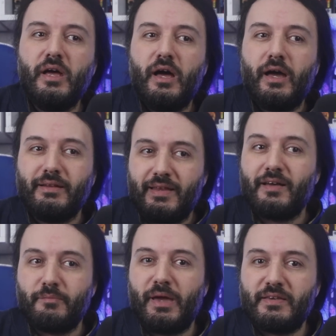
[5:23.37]
It
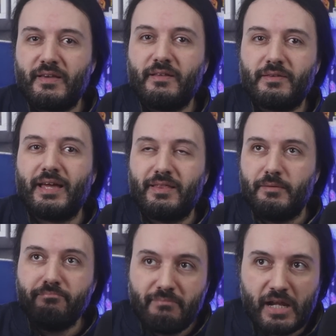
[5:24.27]
does make sense. Like the
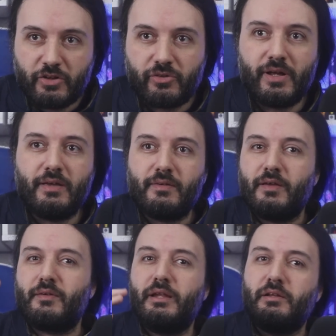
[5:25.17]
military
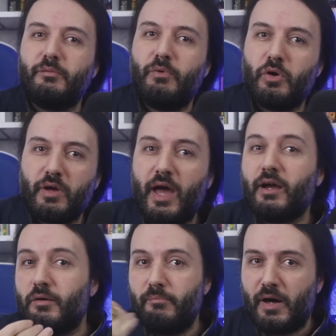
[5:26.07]
is a little more
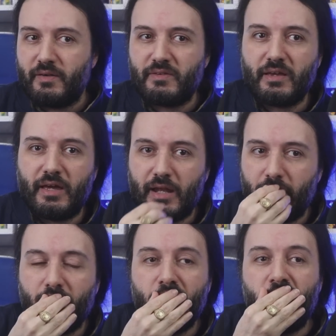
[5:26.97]
encompassing
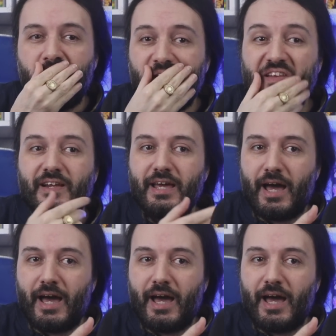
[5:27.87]
in in Italy,